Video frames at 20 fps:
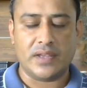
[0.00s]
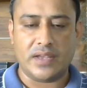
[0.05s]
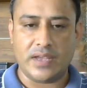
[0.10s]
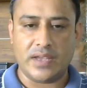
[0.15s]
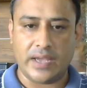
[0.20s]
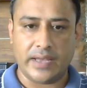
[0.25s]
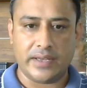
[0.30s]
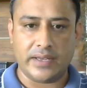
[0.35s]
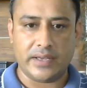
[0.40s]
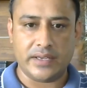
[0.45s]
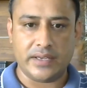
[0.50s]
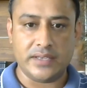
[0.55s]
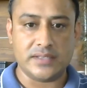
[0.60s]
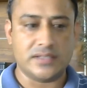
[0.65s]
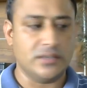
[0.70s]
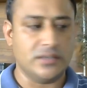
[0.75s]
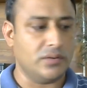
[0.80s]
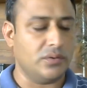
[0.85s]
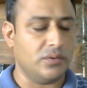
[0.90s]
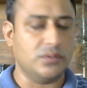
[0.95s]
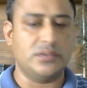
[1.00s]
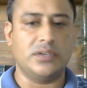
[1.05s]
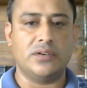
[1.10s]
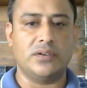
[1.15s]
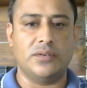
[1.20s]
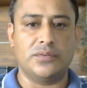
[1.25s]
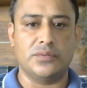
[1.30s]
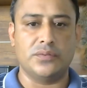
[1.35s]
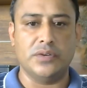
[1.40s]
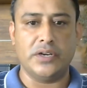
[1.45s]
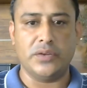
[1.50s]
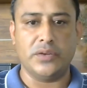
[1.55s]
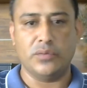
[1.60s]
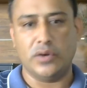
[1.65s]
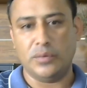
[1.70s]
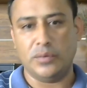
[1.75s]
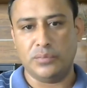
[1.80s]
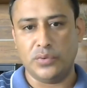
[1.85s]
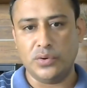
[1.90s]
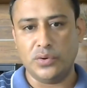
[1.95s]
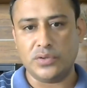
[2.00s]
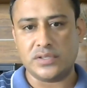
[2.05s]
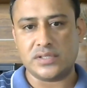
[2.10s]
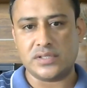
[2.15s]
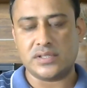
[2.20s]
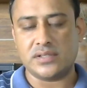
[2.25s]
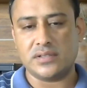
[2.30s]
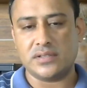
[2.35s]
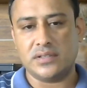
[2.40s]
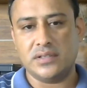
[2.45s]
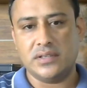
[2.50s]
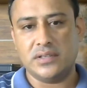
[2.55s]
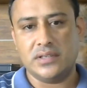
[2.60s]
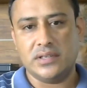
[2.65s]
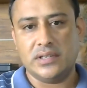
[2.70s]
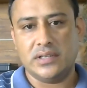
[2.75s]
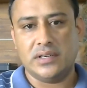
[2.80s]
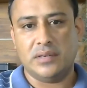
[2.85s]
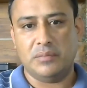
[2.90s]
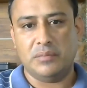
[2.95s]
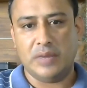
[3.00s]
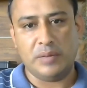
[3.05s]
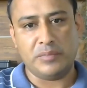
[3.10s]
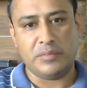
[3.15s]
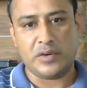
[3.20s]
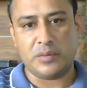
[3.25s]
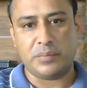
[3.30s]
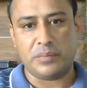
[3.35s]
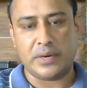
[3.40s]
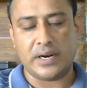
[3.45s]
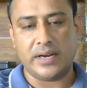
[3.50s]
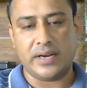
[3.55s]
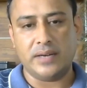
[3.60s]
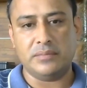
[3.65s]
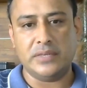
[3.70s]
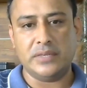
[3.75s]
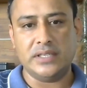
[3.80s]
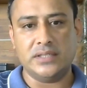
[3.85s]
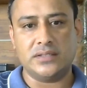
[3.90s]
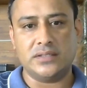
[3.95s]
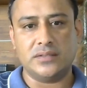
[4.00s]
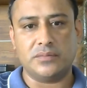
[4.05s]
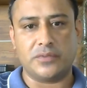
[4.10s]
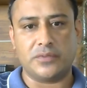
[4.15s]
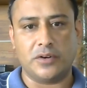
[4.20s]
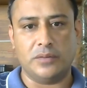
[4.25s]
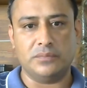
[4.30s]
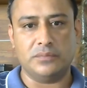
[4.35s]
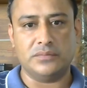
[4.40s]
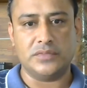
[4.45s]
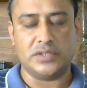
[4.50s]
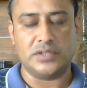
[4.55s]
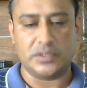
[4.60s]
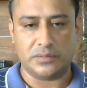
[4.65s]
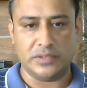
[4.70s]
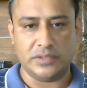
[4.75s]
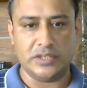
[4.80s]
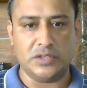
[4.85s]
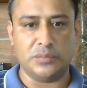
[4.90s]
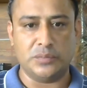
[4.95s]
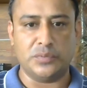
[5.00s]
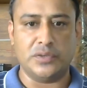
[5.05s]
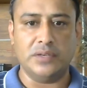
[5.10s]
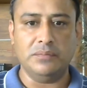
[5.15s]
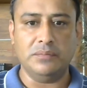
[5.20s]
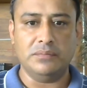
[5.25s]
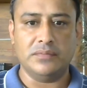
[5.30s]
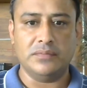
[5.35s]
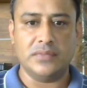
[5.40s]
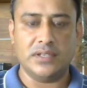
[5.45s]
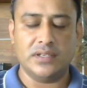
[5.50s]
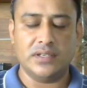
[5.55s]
He is the author of 21 books, member of parliament from Trivandrum.